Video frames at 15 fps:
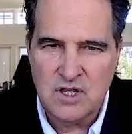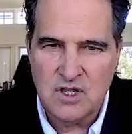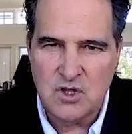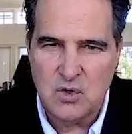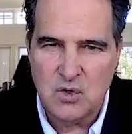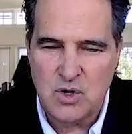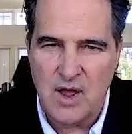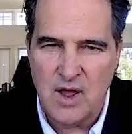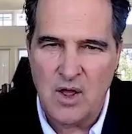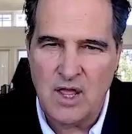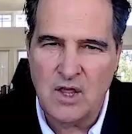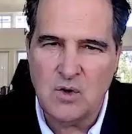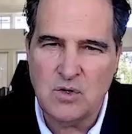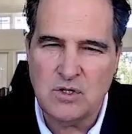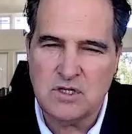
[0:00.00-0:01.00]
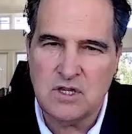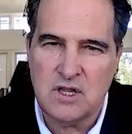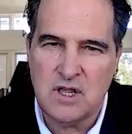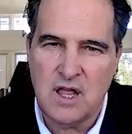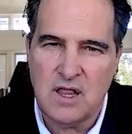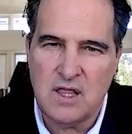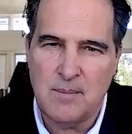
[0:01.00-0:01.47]
you now increase
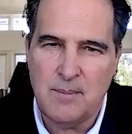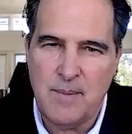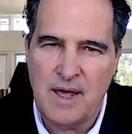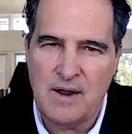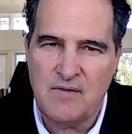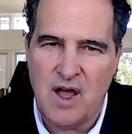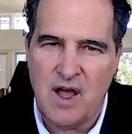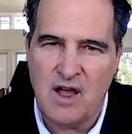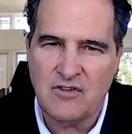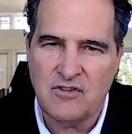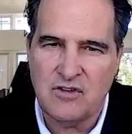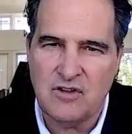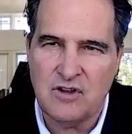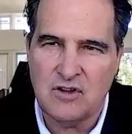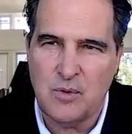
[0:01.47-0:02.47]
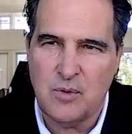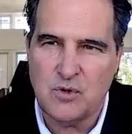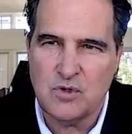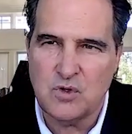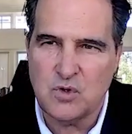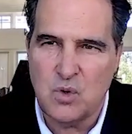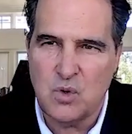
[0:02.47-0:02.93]
the, the amount of oxygen exposed
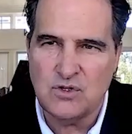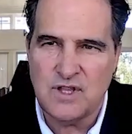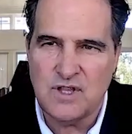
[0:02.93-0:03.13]
to those oils.